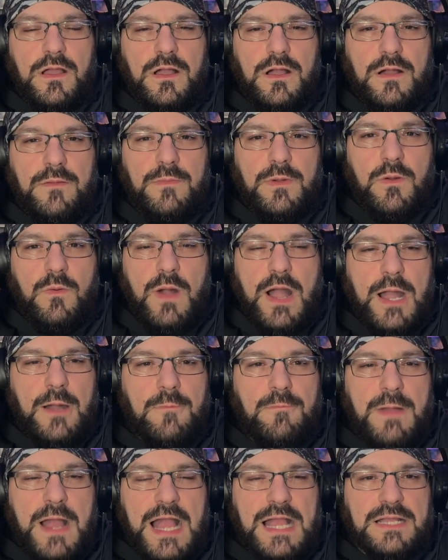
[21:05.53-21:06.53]
a
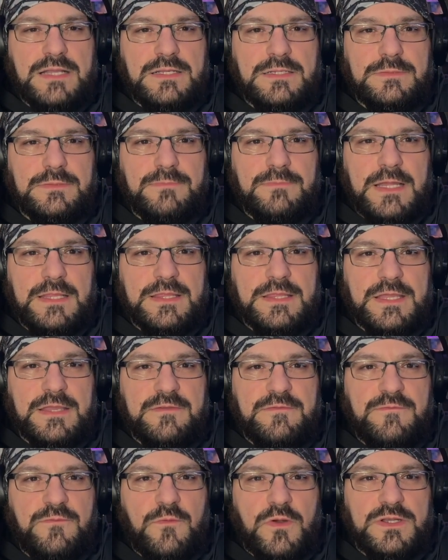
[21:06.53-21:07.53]
while back, I
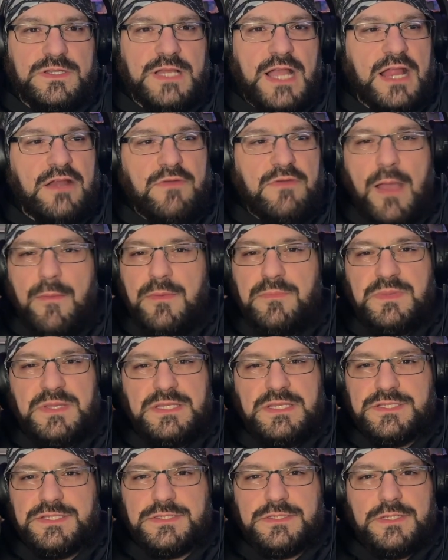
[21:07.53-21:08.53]
think, for a diorama
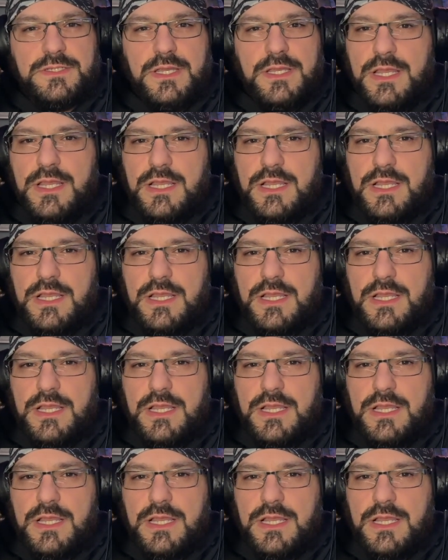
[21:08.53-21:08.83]
piece.